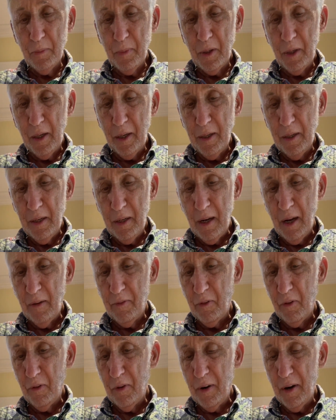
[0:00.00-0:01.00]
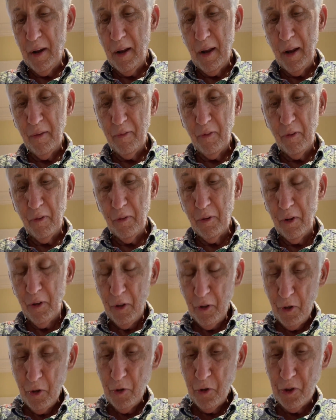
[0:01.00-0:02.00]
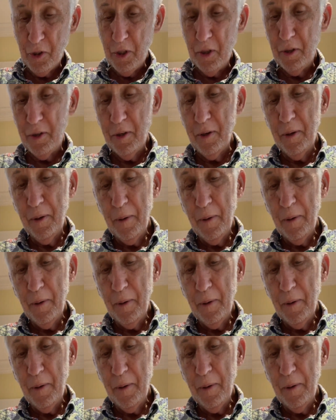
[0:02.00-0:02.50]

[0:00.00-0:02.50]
but I never, ever used it.